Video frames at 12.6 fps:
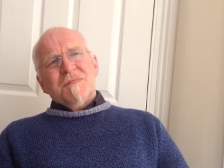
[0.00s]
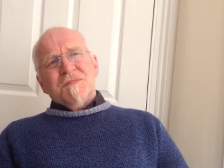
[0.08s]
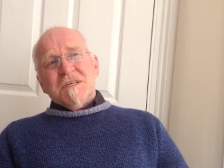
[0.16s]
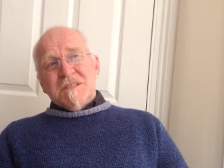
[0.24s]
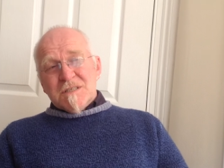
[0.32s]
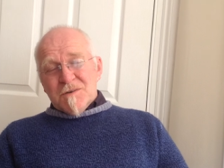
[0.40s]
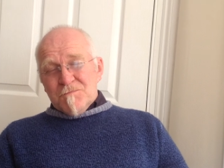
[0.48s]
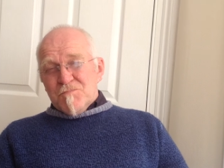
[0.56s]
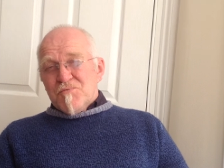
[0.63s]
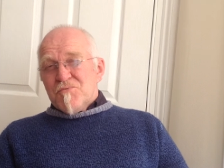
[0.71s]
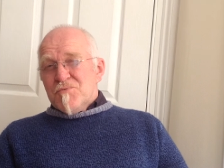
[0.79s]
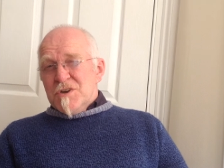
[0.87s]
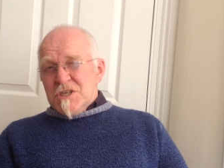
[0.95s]
This is a
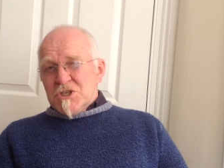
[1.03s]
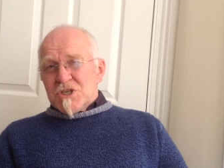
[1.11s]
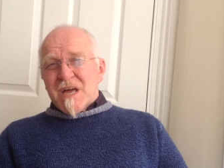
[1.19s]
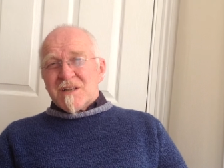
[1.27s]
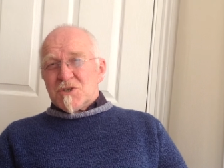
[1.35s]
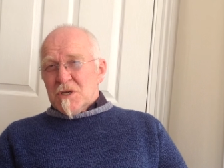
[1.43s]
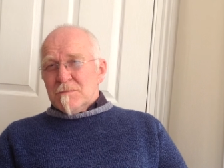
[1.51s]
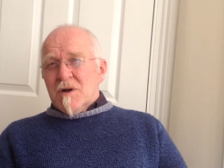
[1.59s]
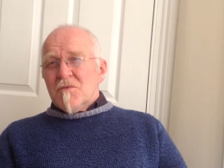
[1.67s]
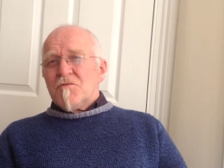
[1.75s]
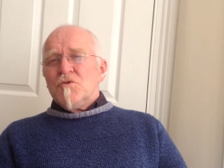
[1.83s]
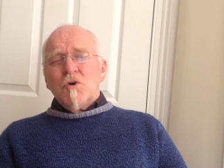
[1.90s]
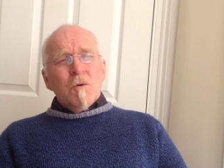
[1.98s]
pretty challenging
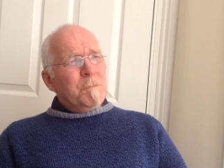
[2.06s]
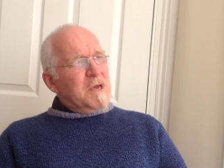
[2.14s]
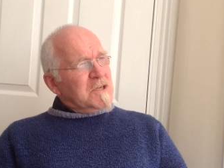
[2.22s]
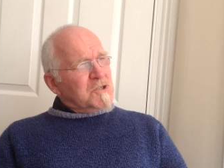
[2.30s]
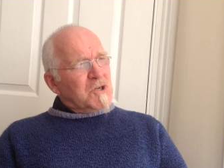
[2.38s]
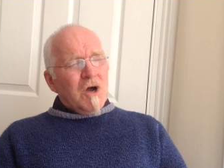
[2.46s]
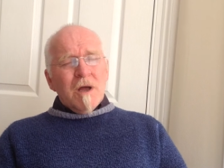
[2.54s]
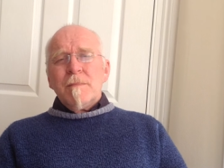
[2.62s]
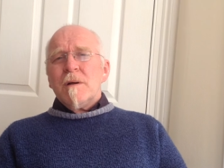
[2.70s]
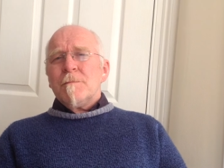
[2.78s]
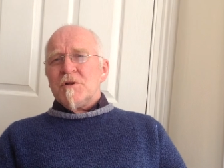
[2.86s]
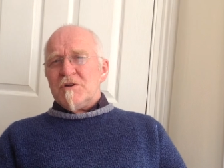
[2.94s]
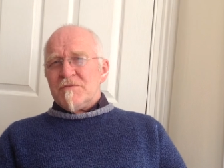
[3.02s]
month, not big
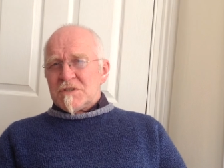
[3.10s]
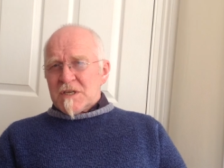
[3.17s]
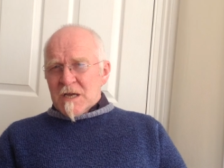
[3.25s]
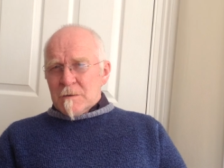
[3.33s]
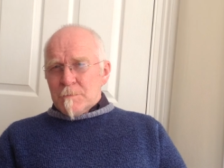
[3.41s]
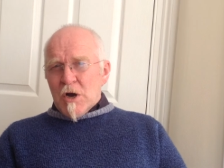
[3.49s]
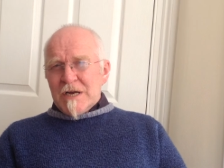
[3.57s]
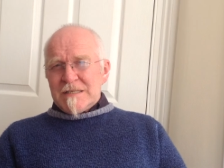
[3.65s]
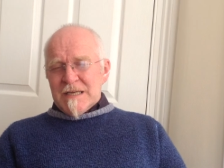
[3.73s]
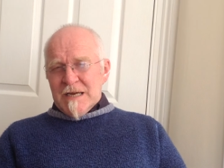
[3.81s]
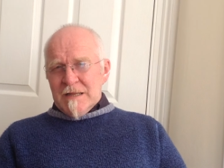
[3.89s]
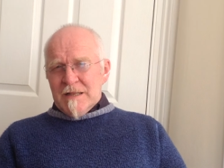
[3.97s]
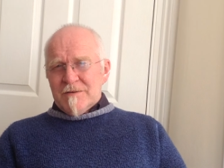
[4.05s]
time, but at the day by
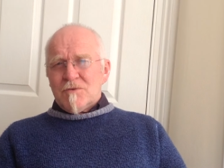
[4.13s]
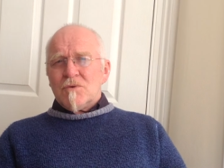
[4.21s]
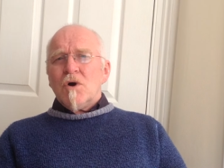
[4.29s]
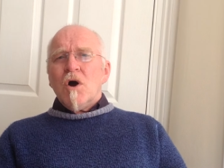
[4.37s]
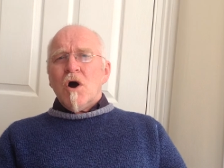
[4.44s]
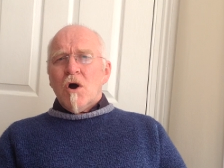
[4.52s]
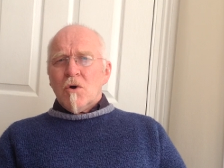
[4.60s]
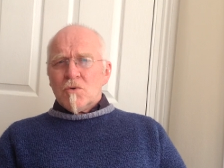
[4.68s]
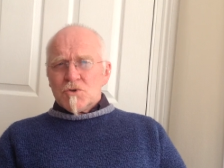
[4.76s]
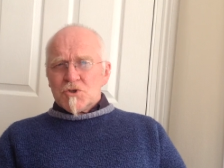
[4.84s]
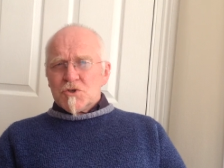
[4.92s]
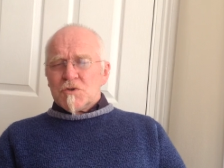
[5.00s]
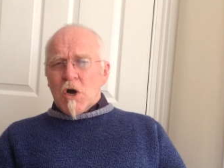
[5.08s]
day level.
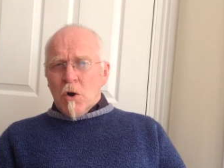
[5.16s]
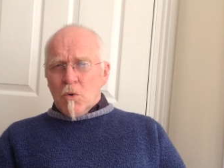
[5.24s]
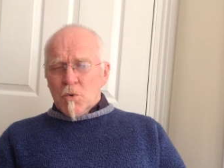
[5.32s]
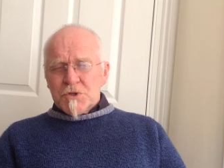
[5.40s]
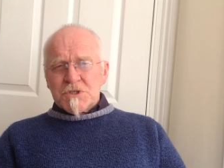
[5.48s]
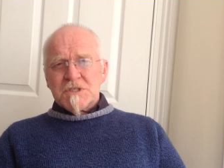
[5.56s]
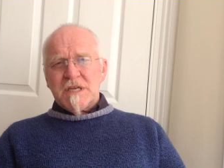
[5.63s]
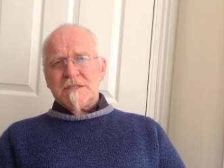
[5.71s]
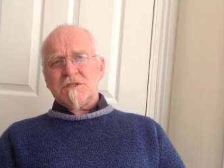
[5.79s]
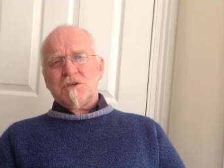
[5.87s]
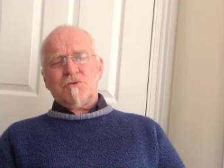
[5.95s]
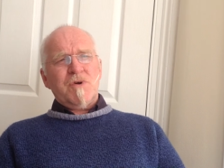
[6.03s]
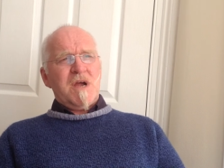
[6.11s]
Hold, hold the
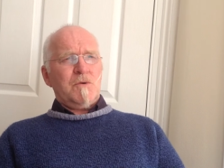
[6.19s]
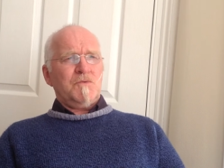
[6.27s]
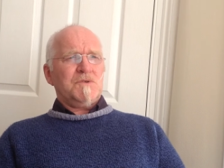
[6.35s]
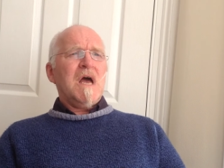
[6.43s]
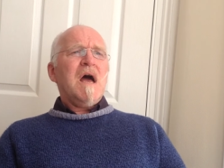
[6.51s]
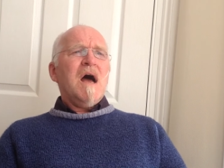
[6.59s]
centre ground.